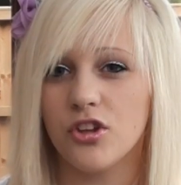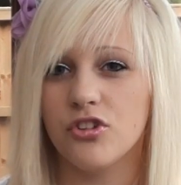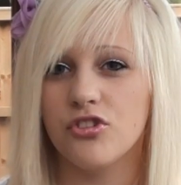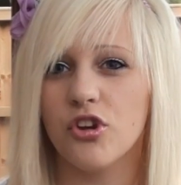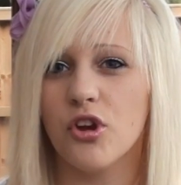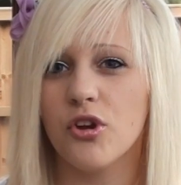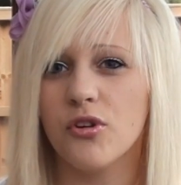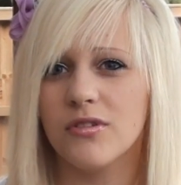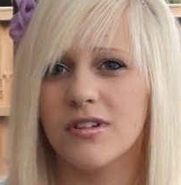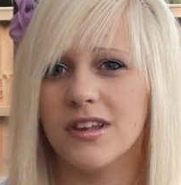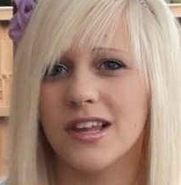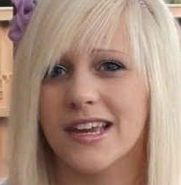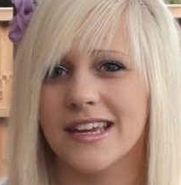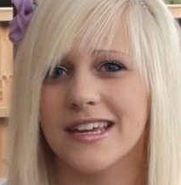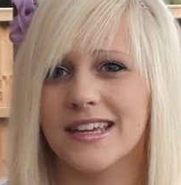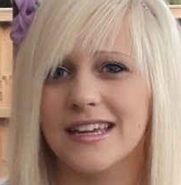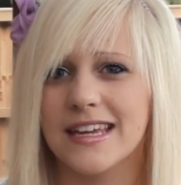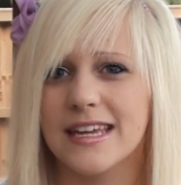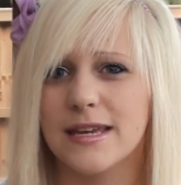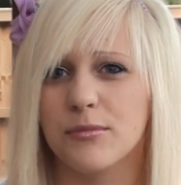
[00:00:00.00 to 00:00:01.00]
Don't
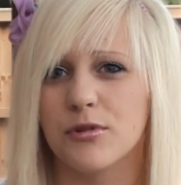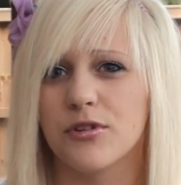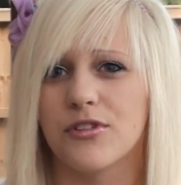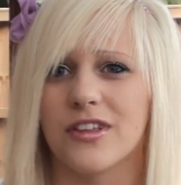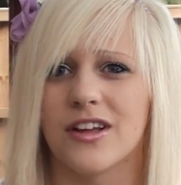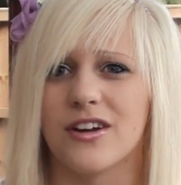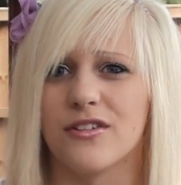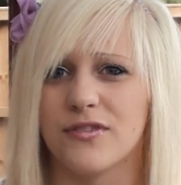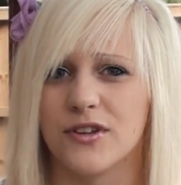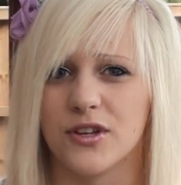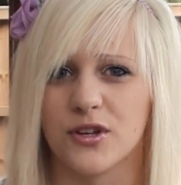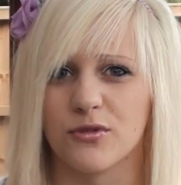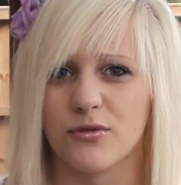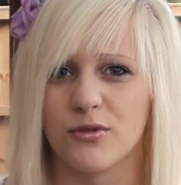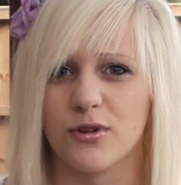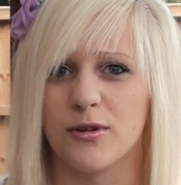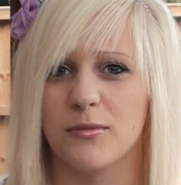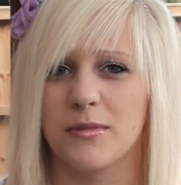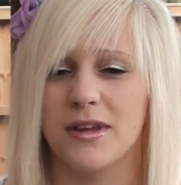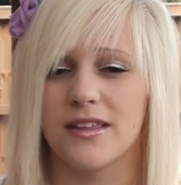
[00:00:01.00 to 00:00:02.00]
like keep yourself in your
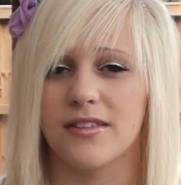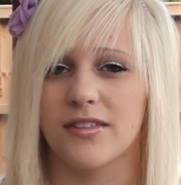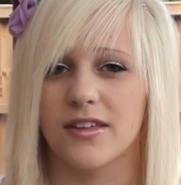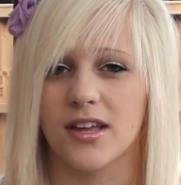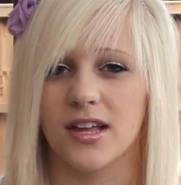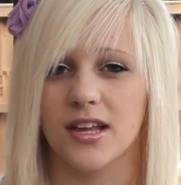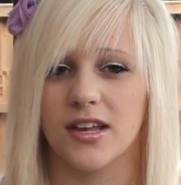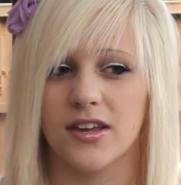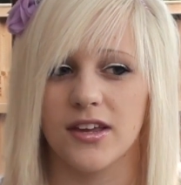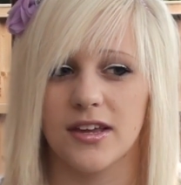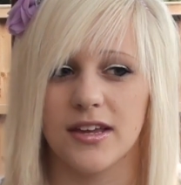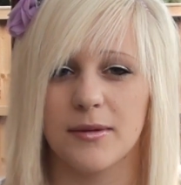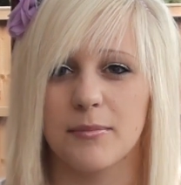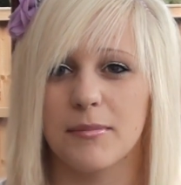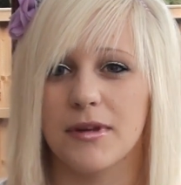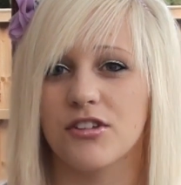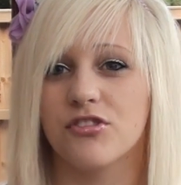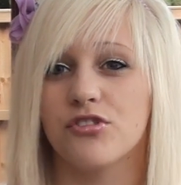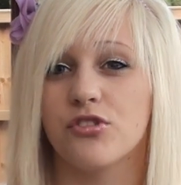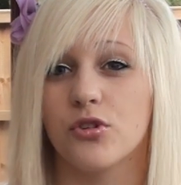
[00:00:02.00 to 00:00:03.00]
room either, like
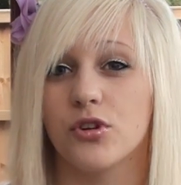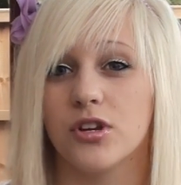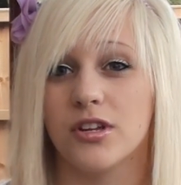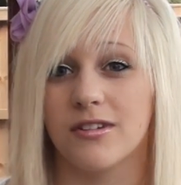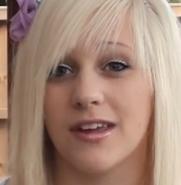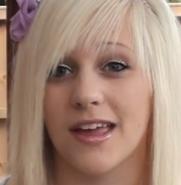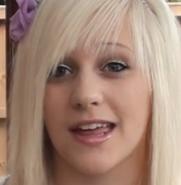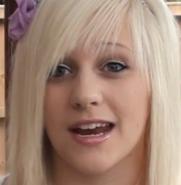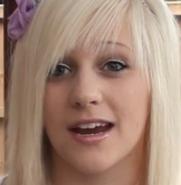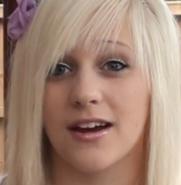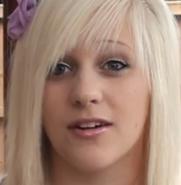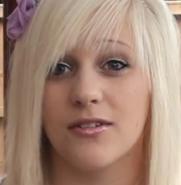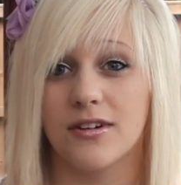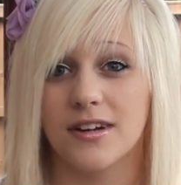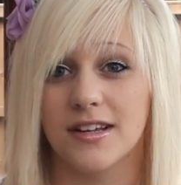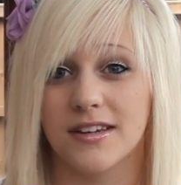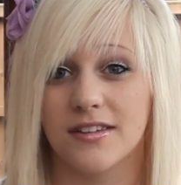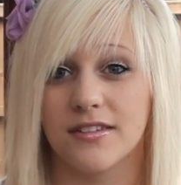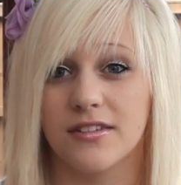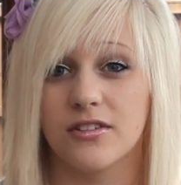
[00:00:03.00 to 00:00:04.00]
make sure you get
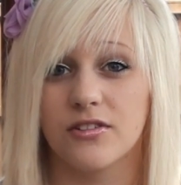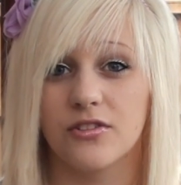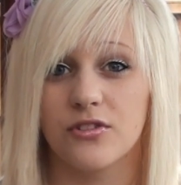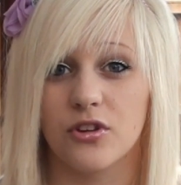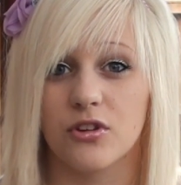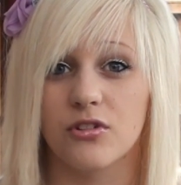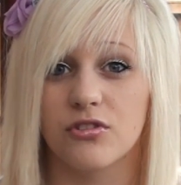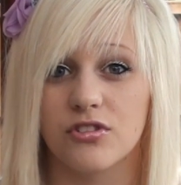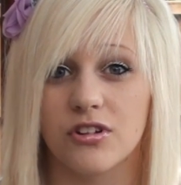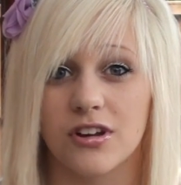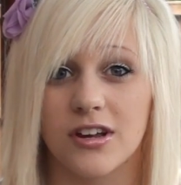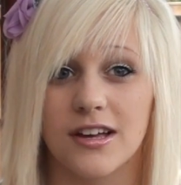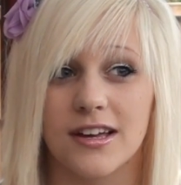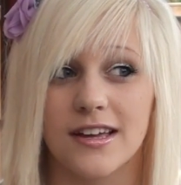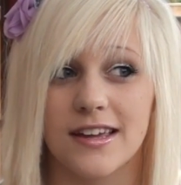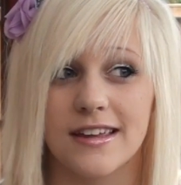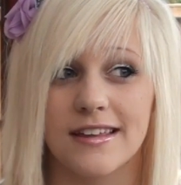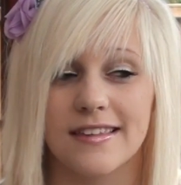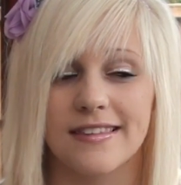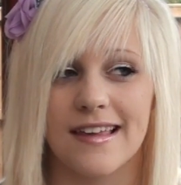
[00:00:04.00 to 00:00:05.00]
out and
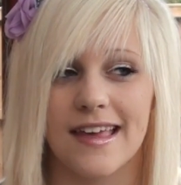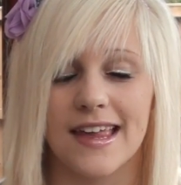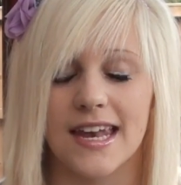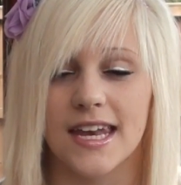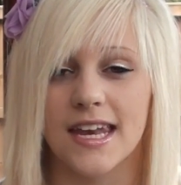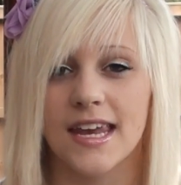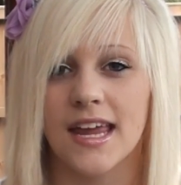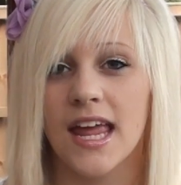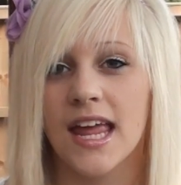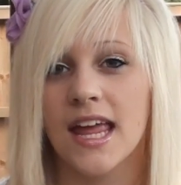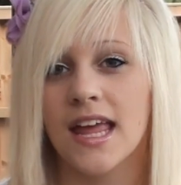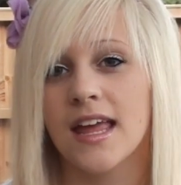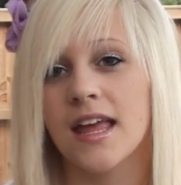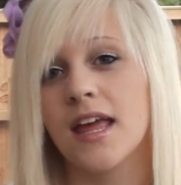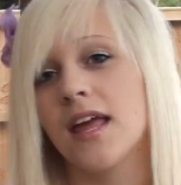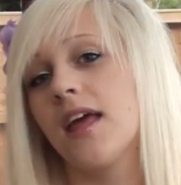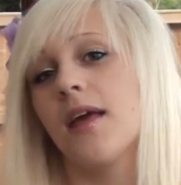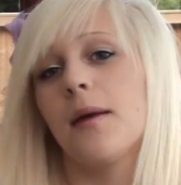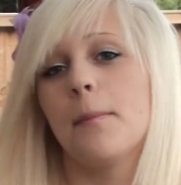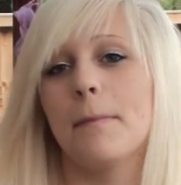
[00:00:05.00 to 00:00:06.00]
socialise and
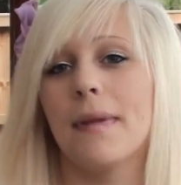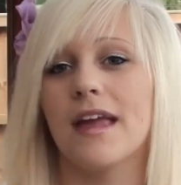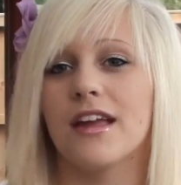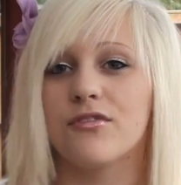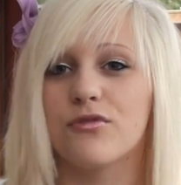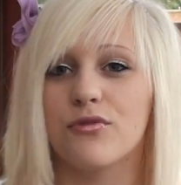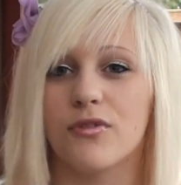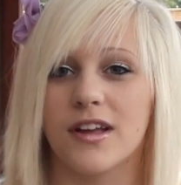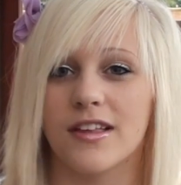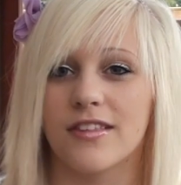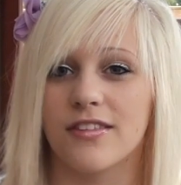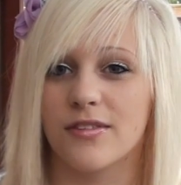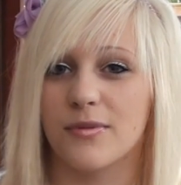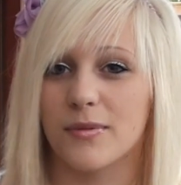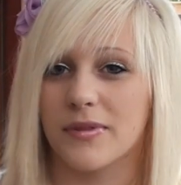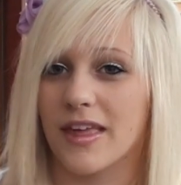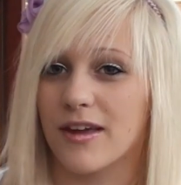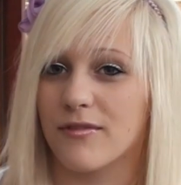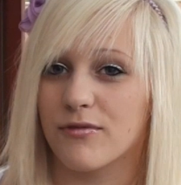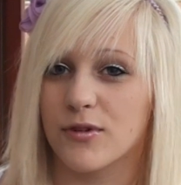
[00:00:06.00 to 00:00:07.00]
make friends
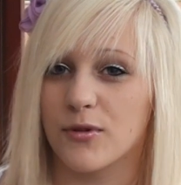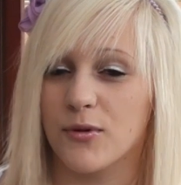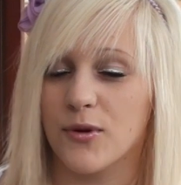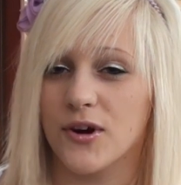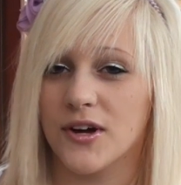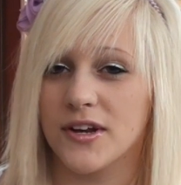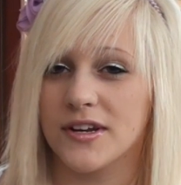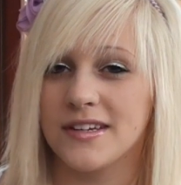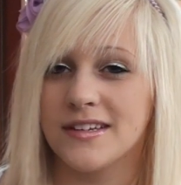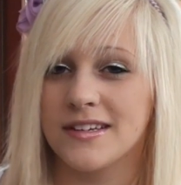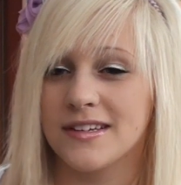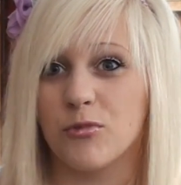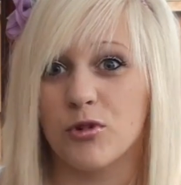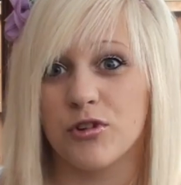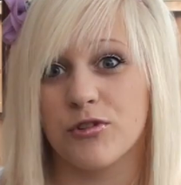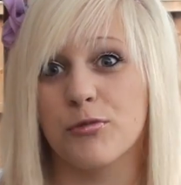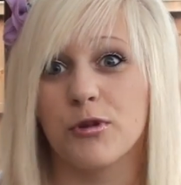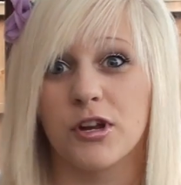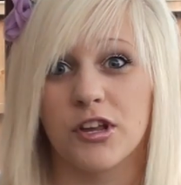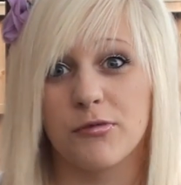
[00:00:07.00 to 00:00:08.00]
with everyone.
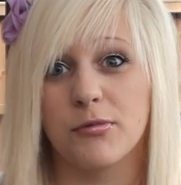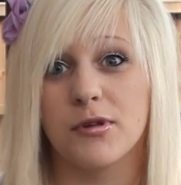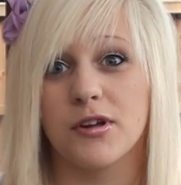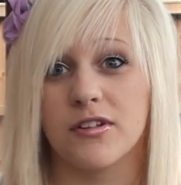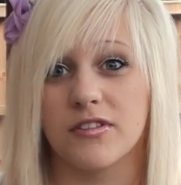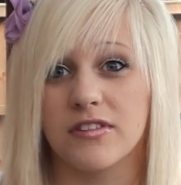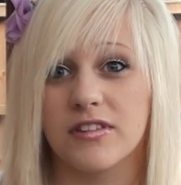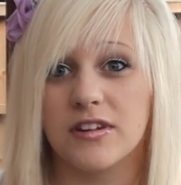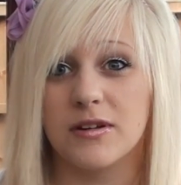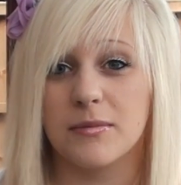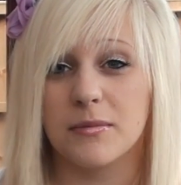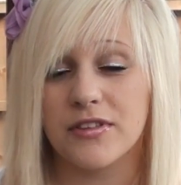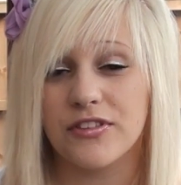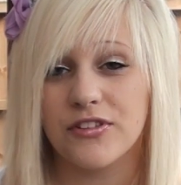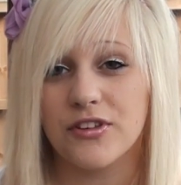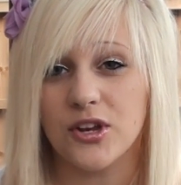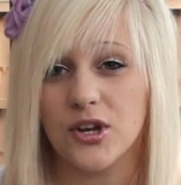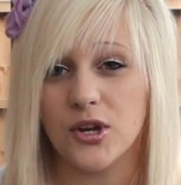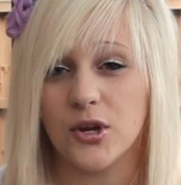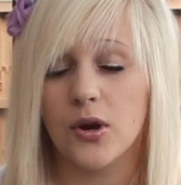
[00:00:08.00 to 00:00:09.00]
Which brings me on to number
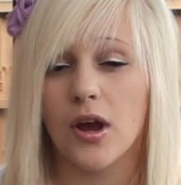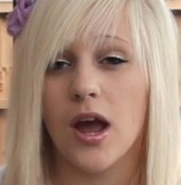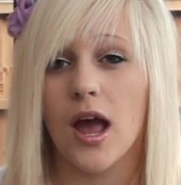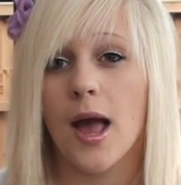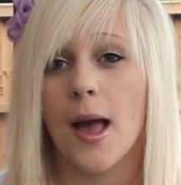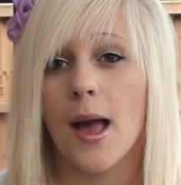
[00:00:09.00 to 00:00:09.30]
two,